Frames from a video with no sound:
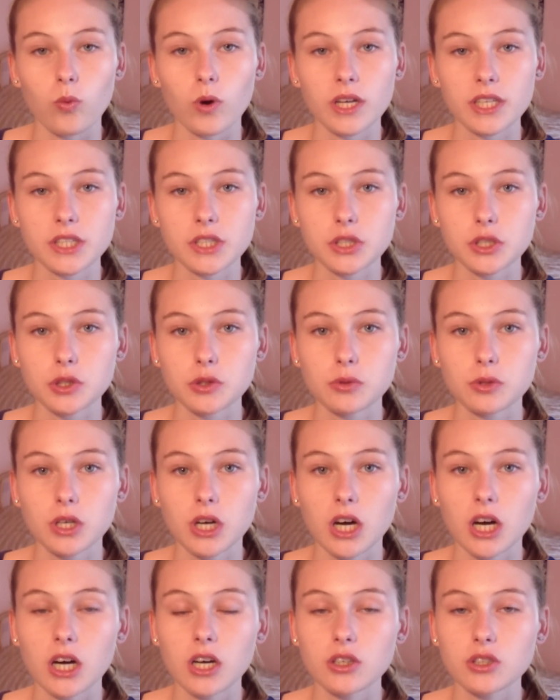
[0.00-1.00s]
What do you
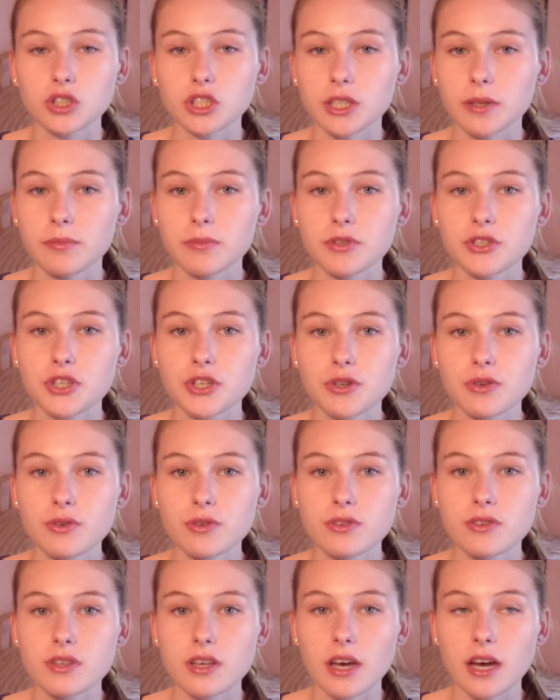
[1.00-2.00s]
call gym
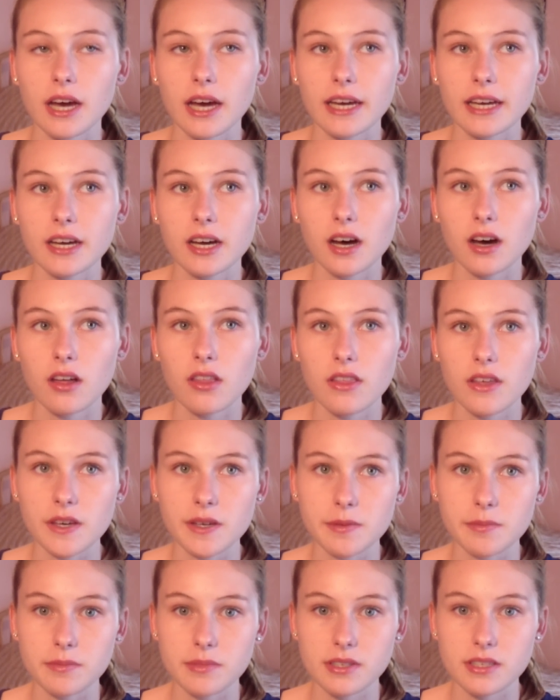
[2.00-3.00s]
shoes? I call
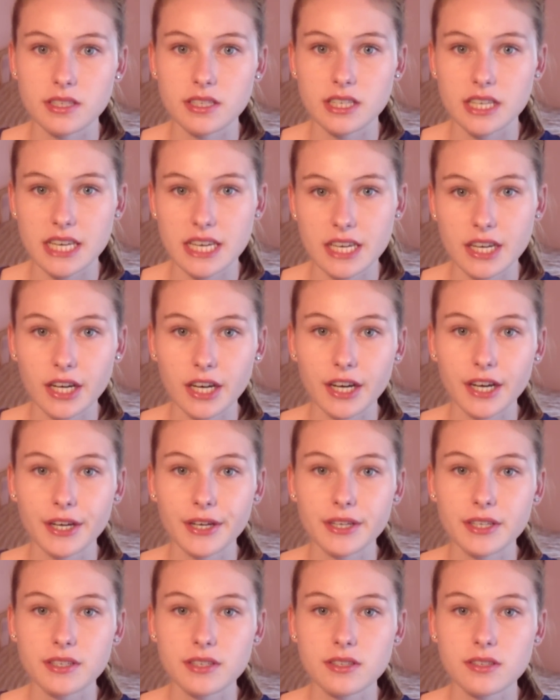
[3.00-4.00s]
them
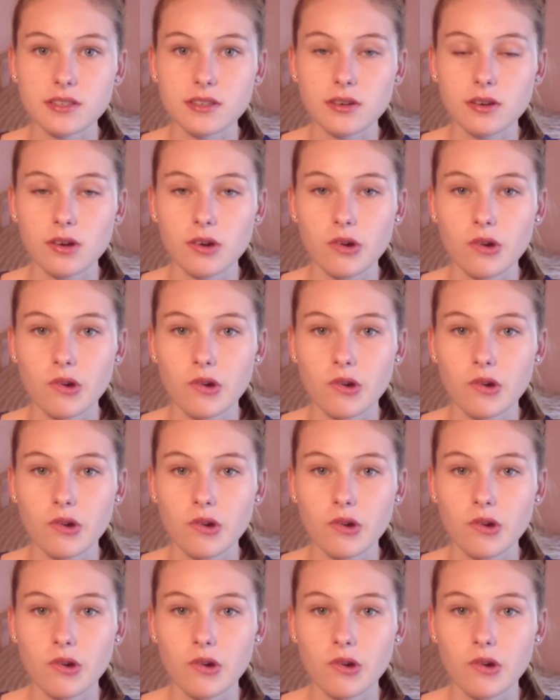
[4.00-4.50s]
sneakers.